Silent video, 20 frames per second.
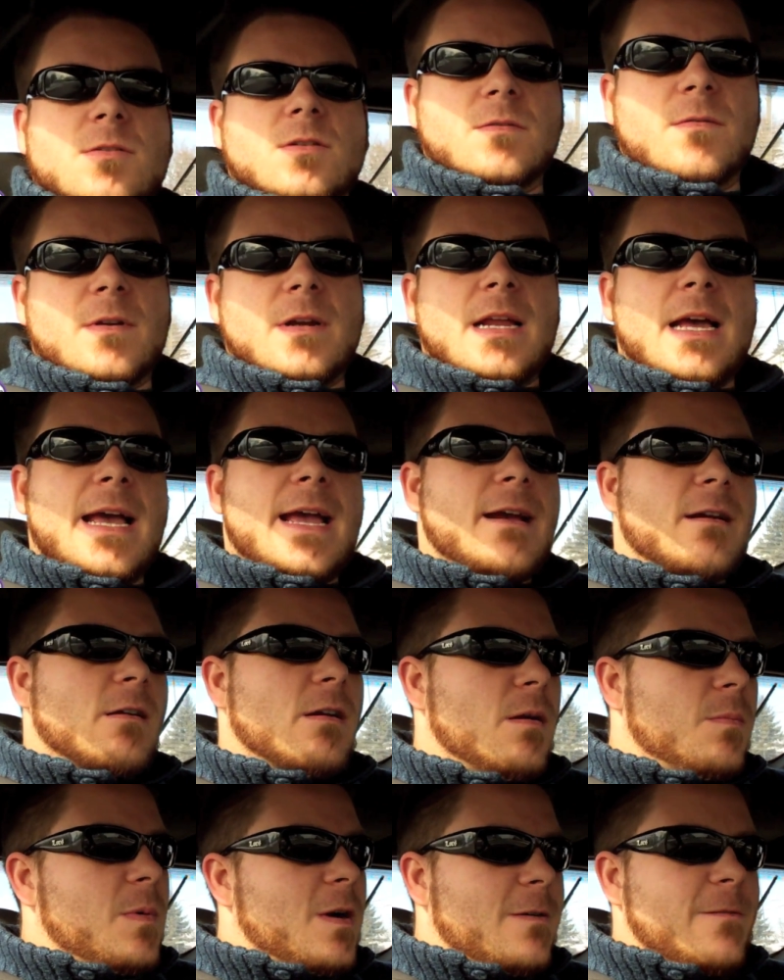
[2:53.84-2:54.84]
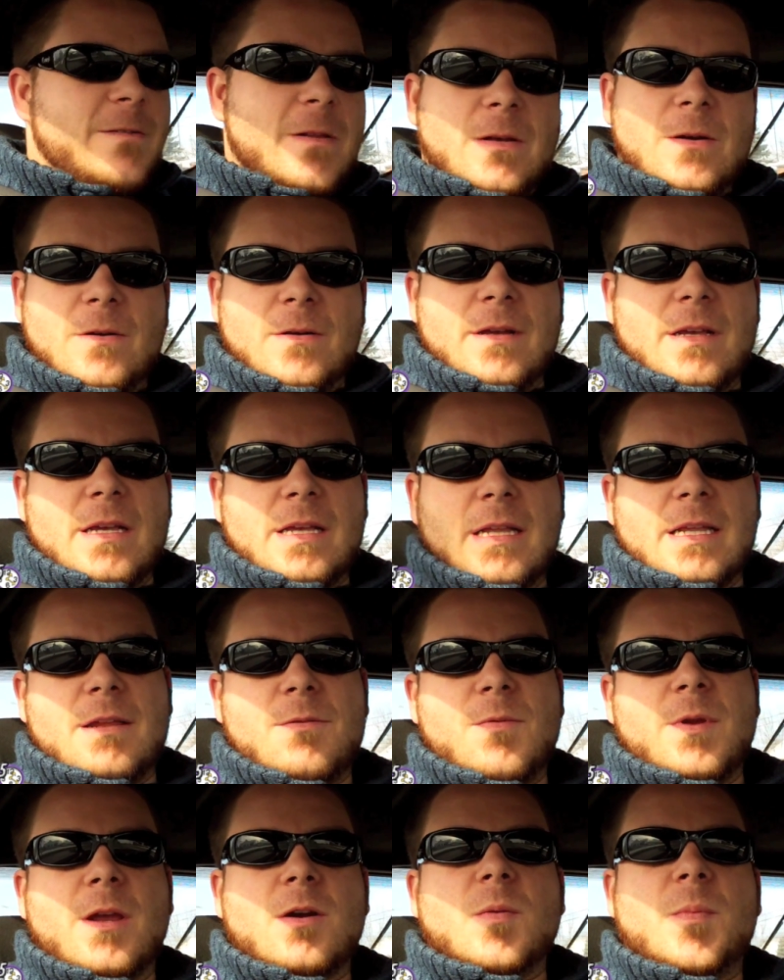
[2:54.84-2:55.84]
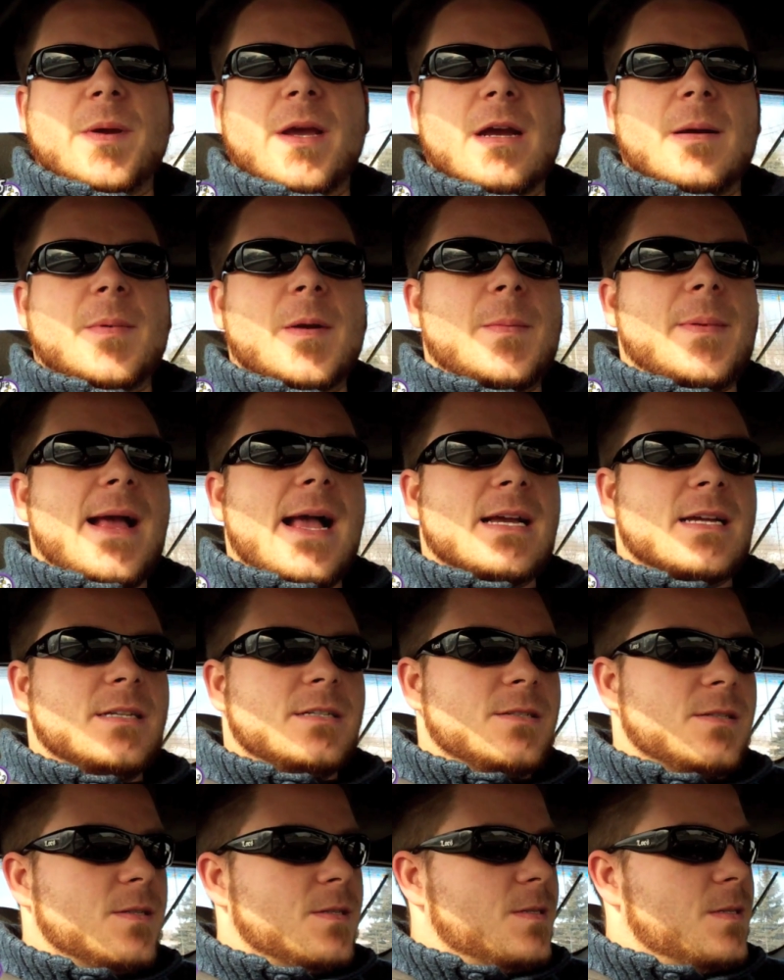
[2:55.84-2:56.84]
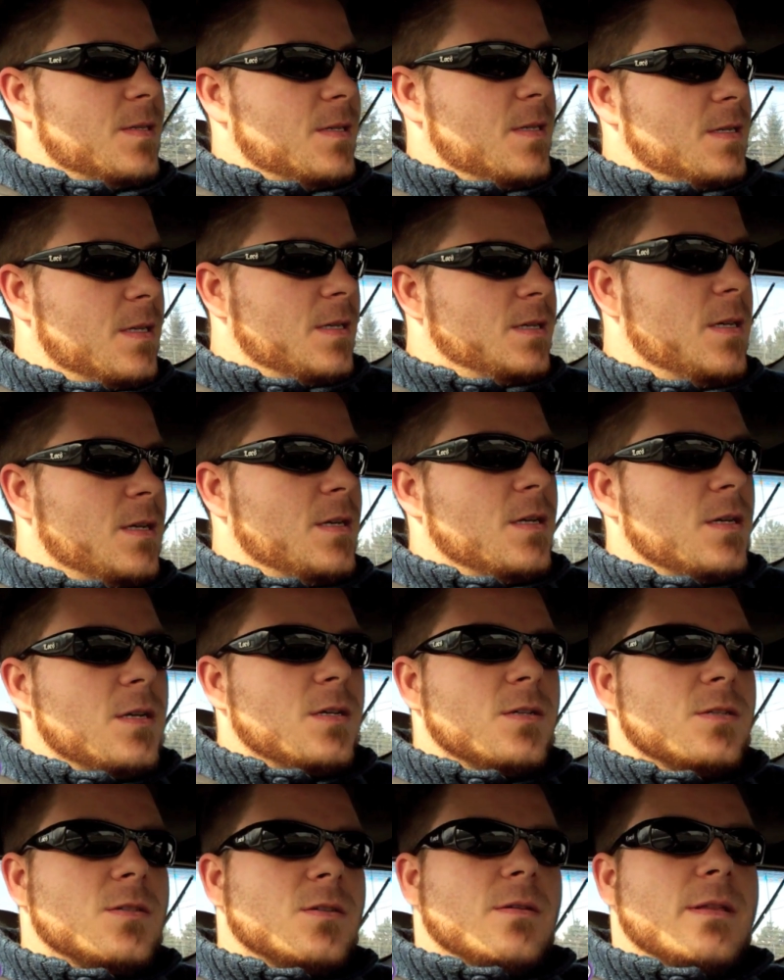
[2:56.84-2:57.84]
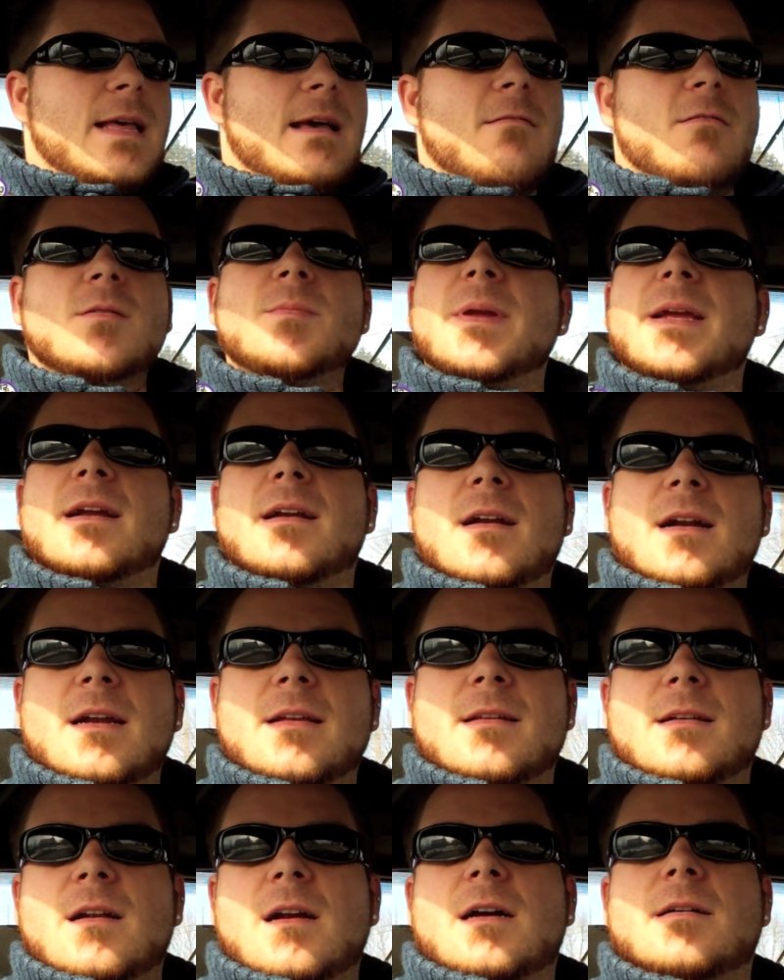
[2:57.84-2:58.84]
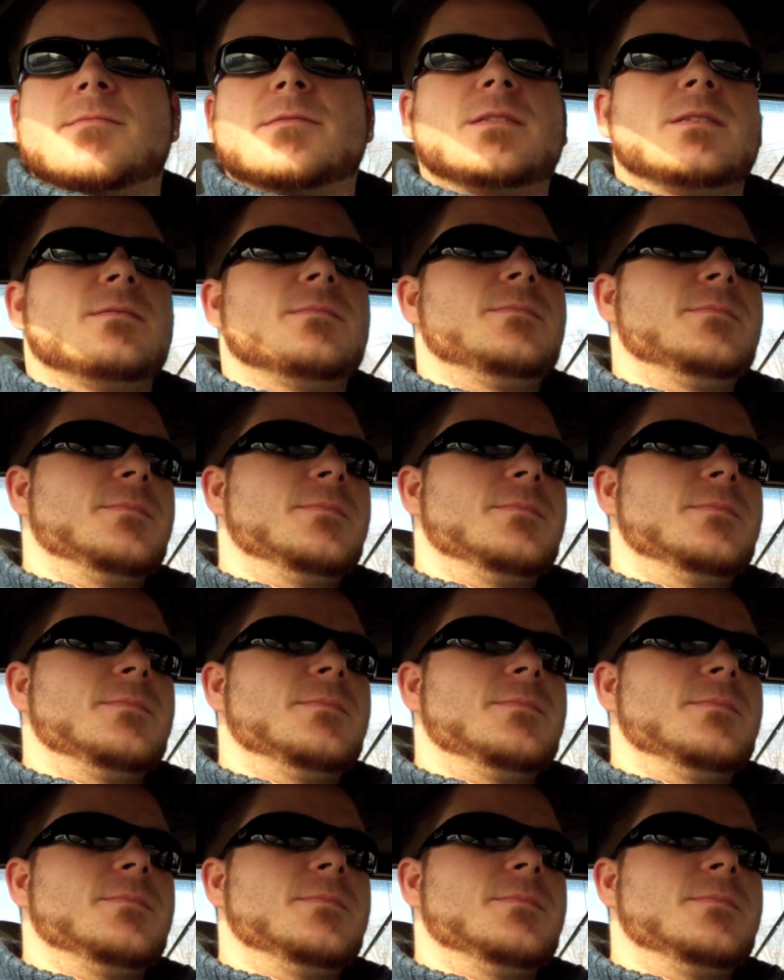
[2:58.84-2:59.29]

over Niagara, Buffalo, and then we go pick up our packages. So that would be our other option.